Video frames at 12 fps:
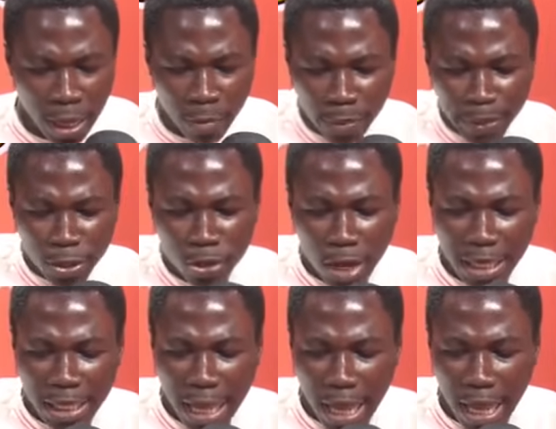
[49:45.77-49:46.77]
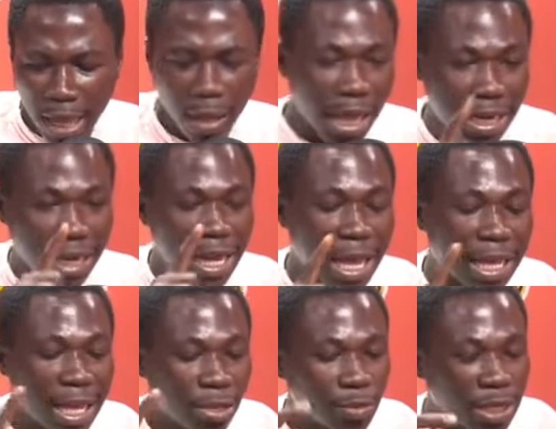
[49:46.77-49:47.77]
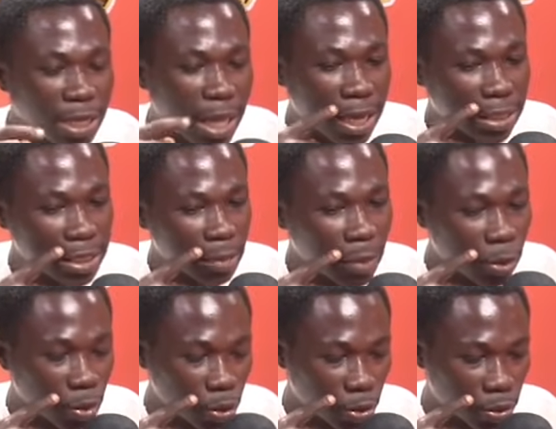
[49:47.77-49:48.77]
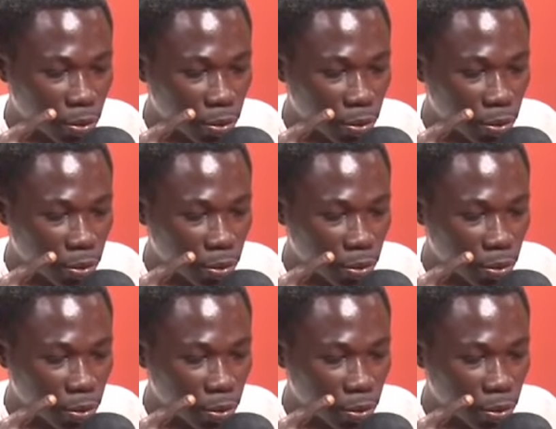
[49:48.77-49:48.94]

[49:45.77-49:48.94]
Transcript: me me chura dia na da again me di ganga say me kunu